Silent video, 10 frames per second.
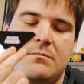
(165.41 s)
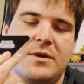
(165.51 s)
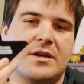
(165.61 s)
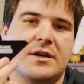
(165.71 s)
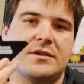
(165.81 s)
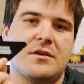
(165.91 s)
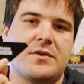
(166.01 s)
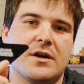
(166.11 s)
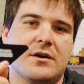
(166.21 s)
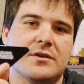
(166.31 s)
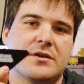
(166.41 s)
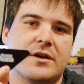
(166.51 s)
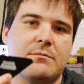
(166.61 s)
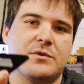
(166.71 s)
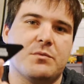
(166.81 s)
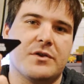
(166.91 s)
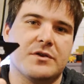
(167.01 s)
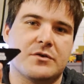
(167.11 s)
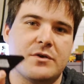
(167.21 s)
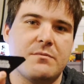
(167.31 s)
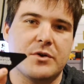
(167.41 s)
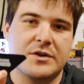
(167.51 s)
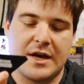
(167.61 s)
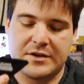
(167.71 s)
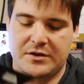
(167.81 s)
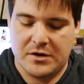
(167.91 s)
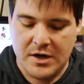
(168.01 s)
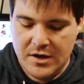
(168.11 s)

because the thing also comes with a screen protector.